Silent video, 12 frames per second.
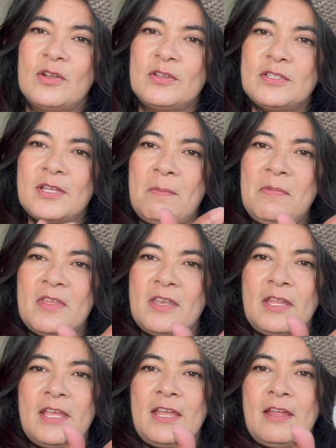
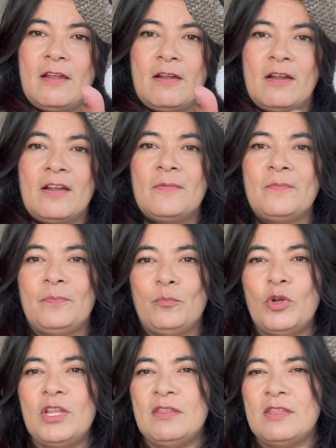something here.
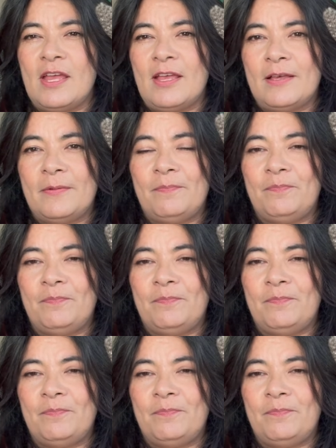What do you think?